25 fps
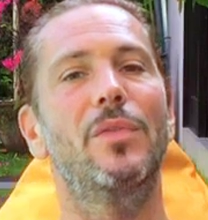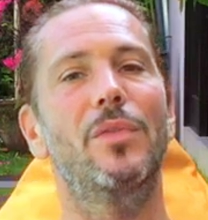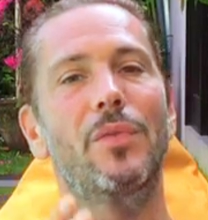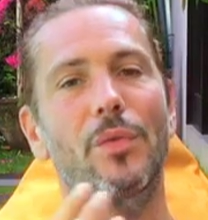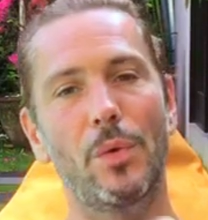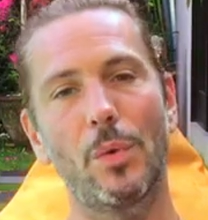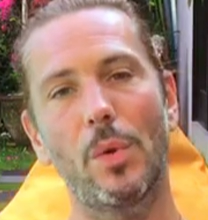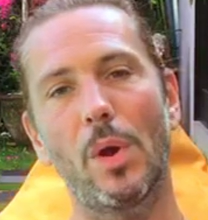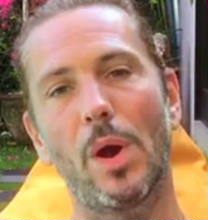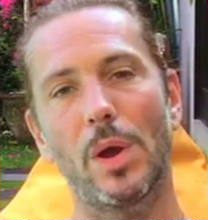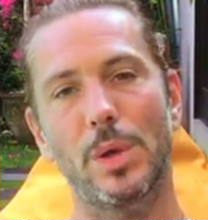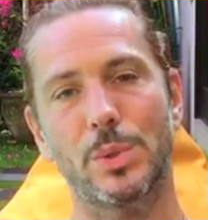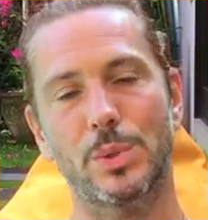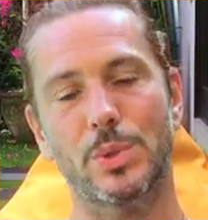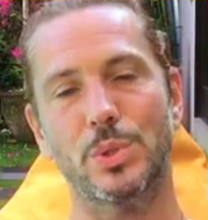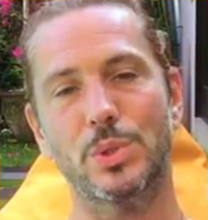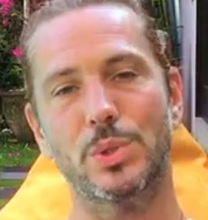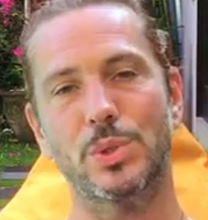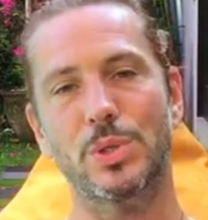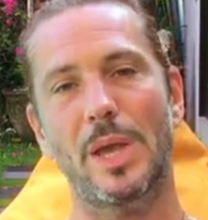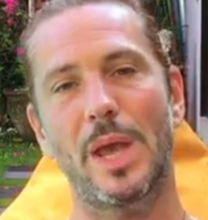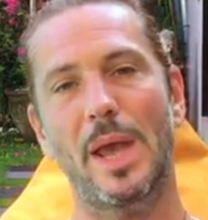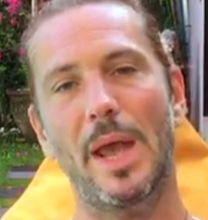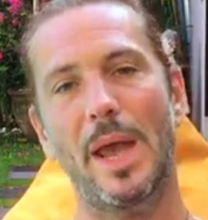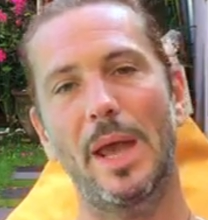through
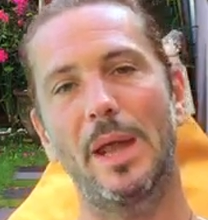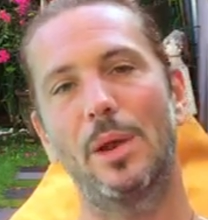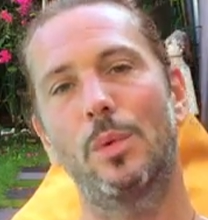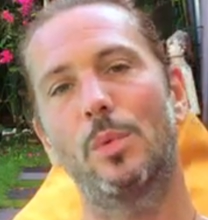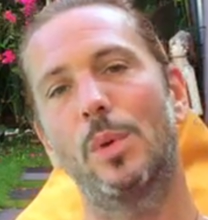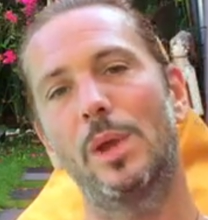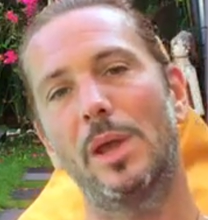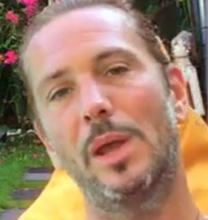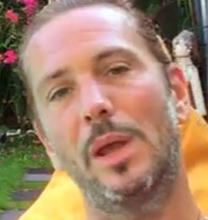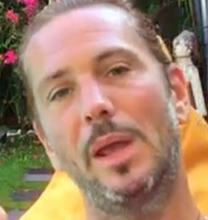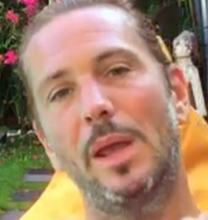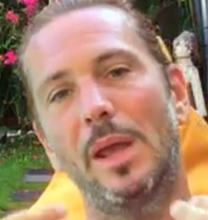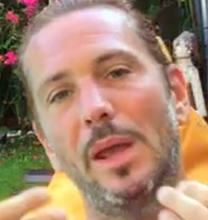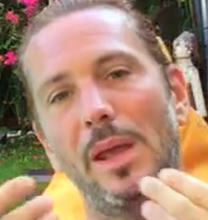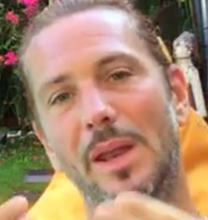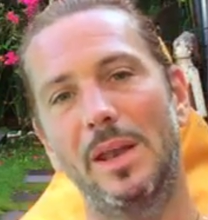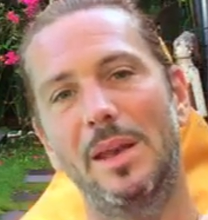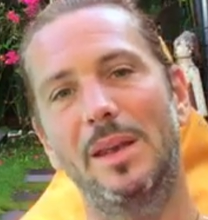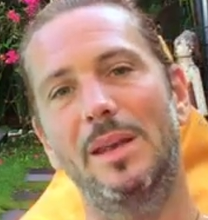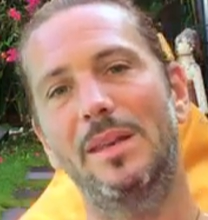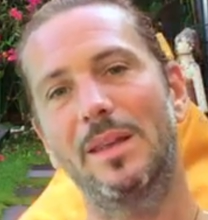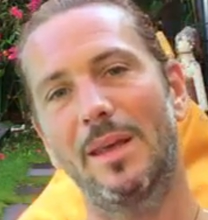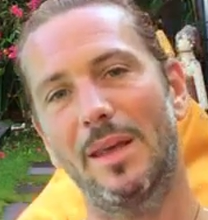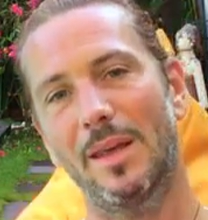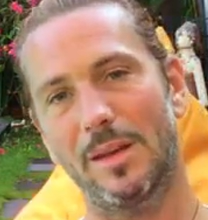us, and we
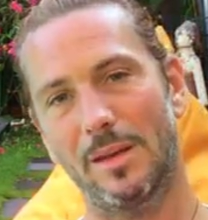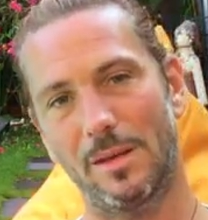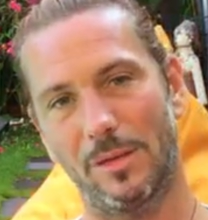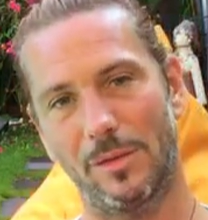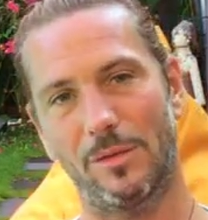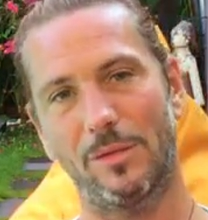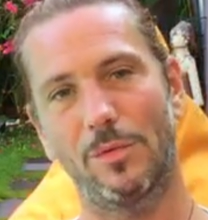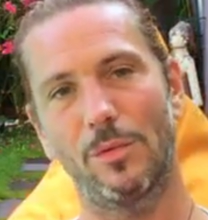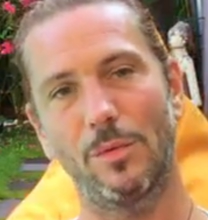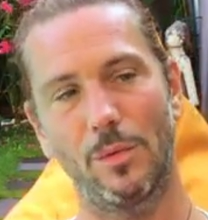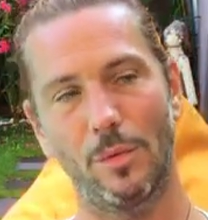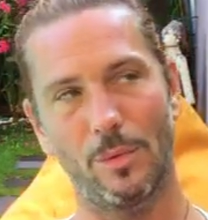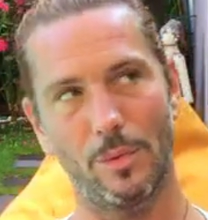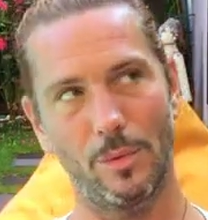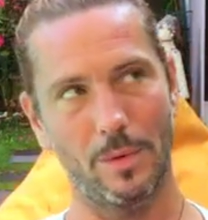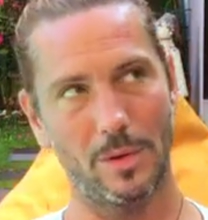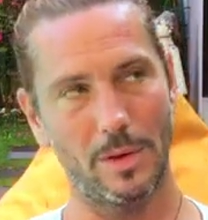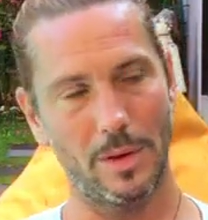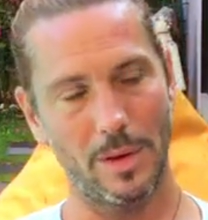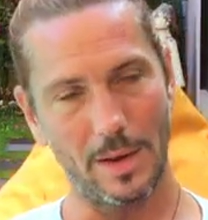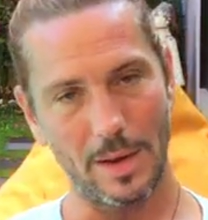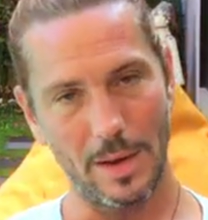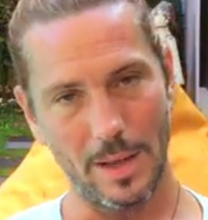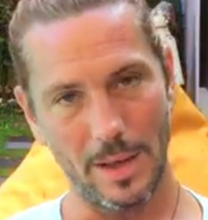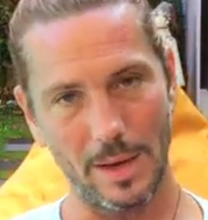intend to
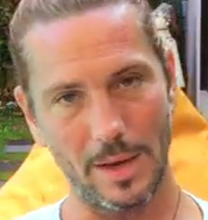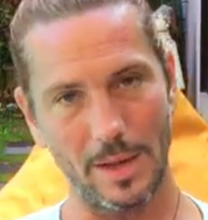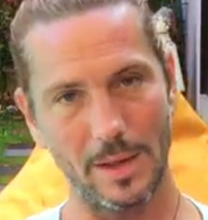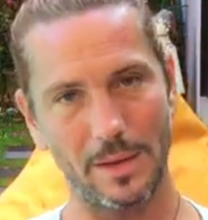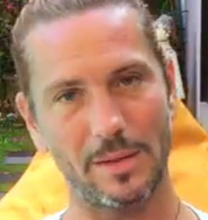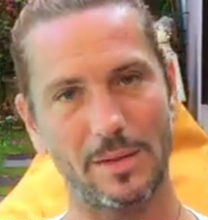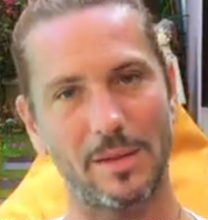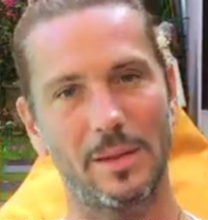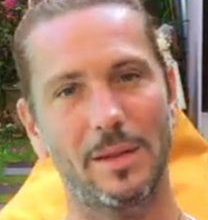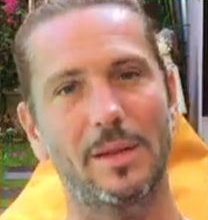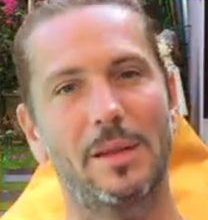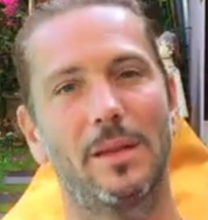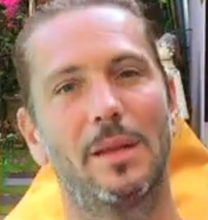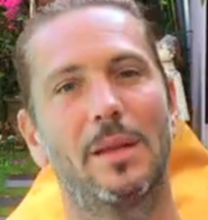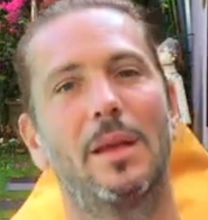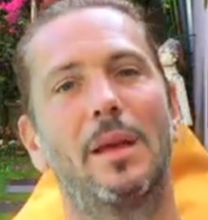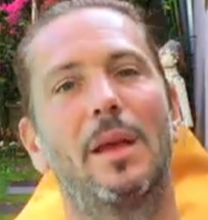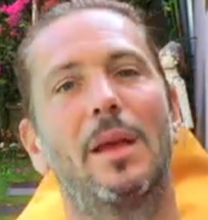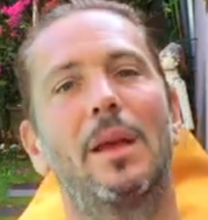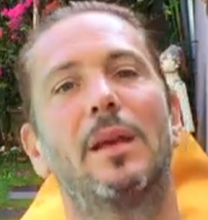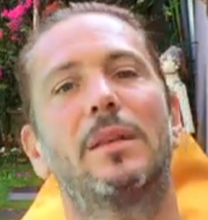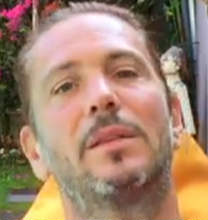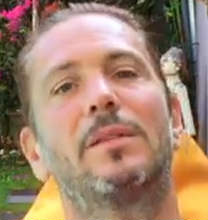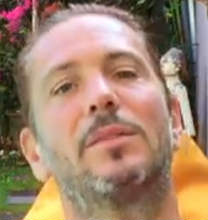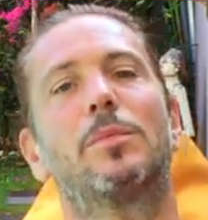let it
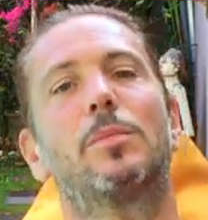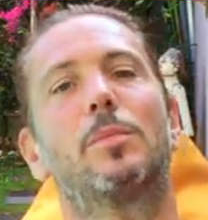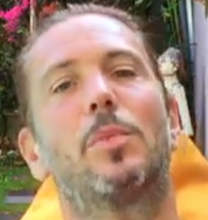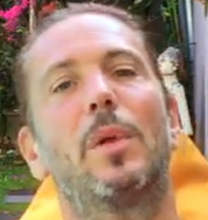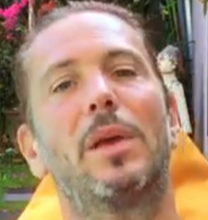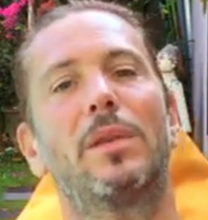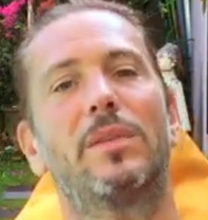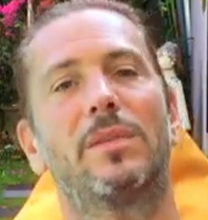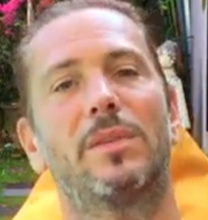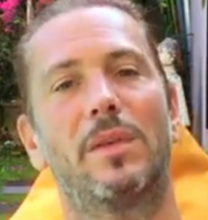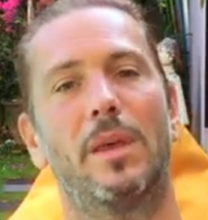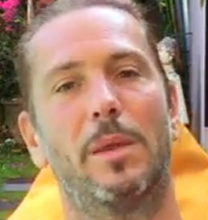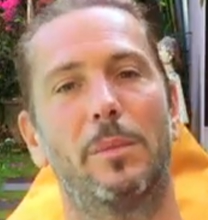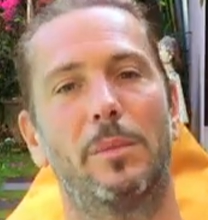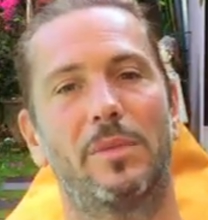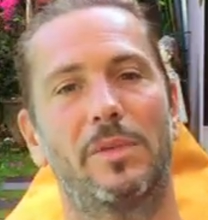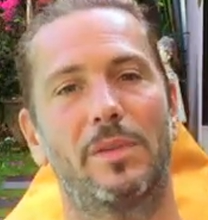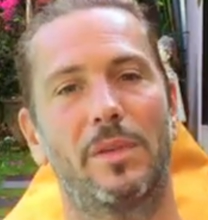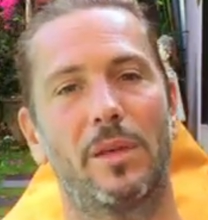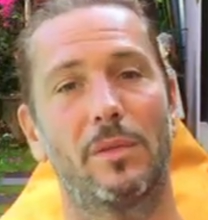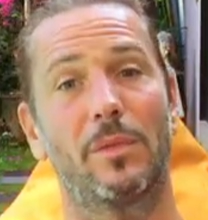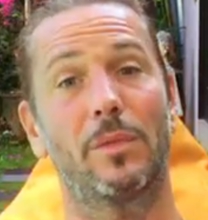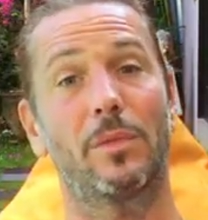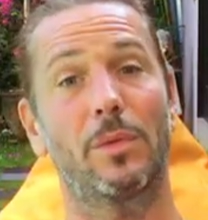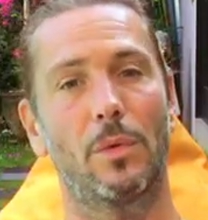express
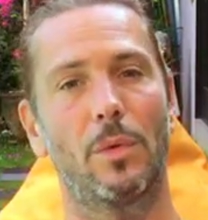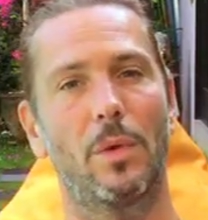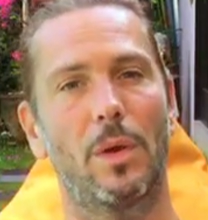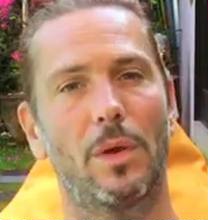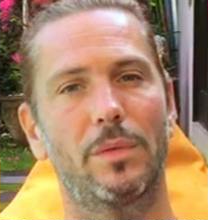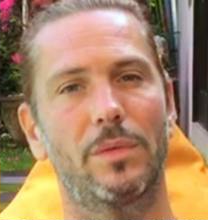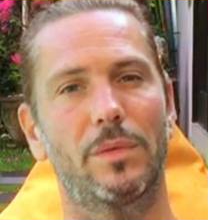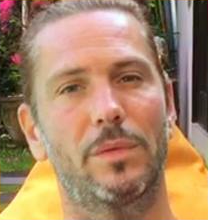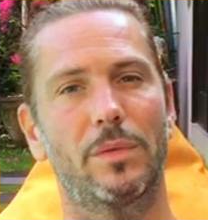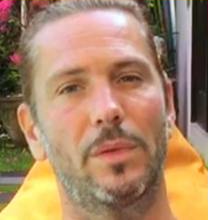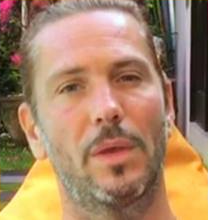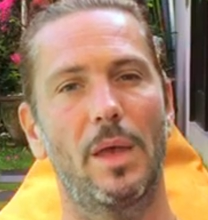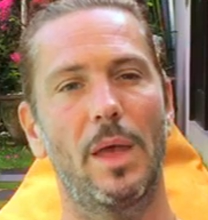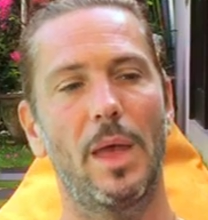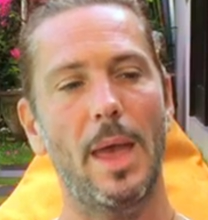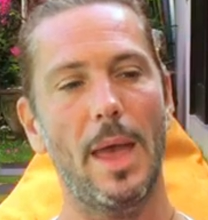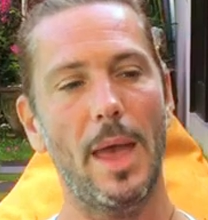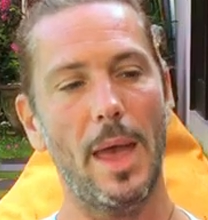himself through us.